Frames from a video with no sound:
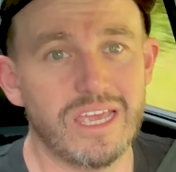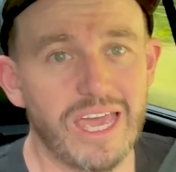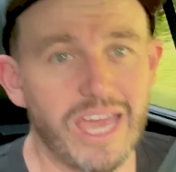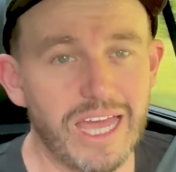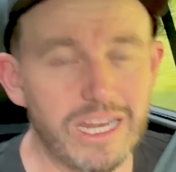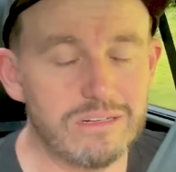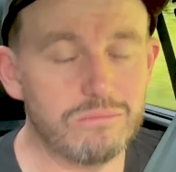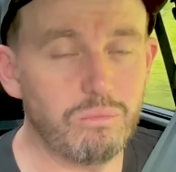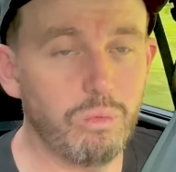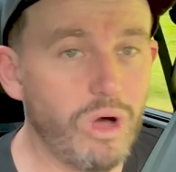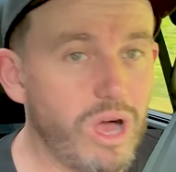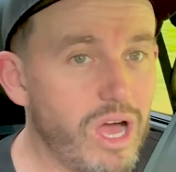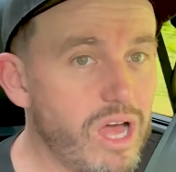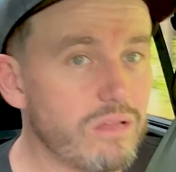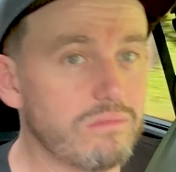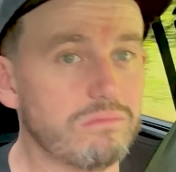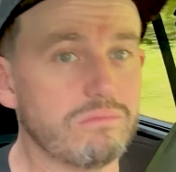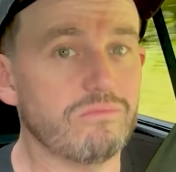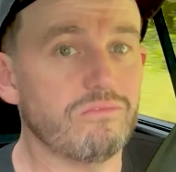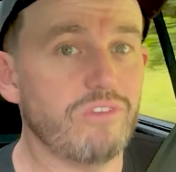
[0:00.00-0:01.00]
and
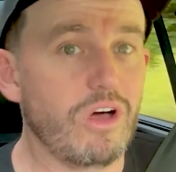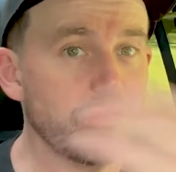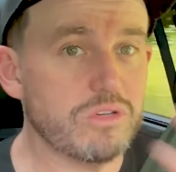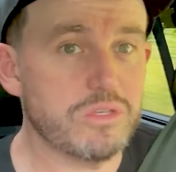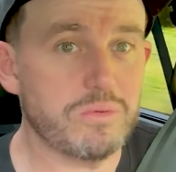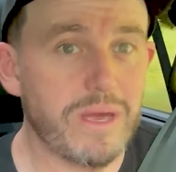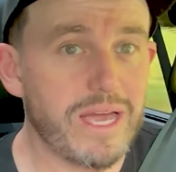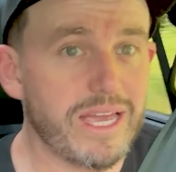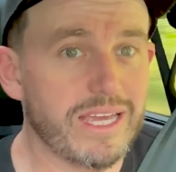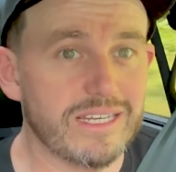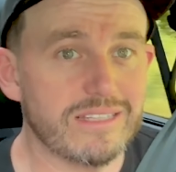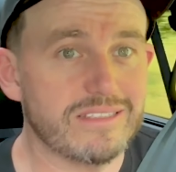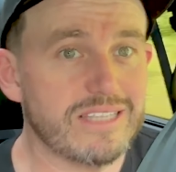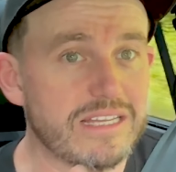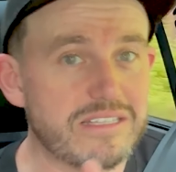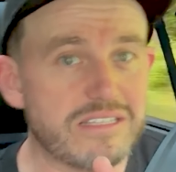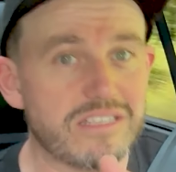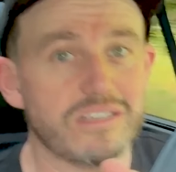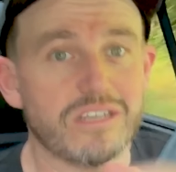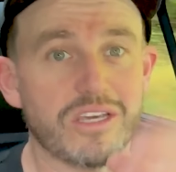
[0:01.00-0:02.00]
while Volkswagen
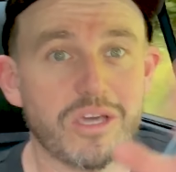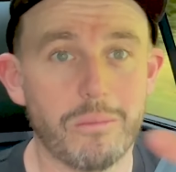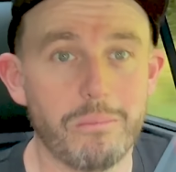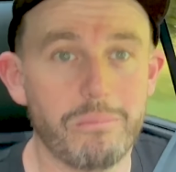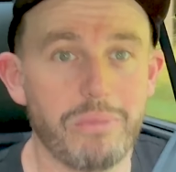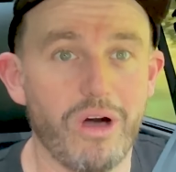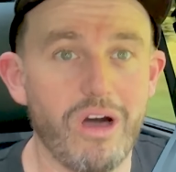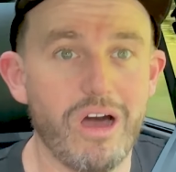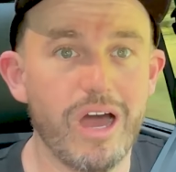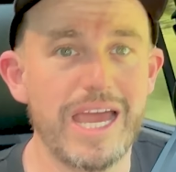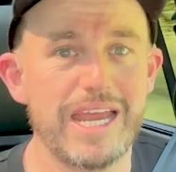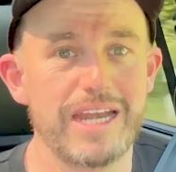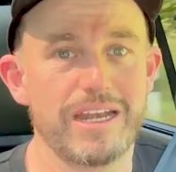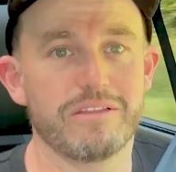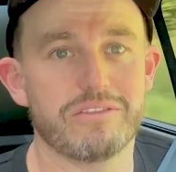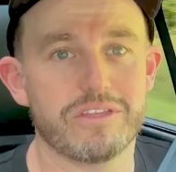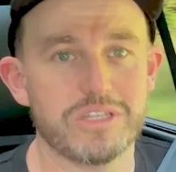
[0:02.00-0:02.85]
doesn't combine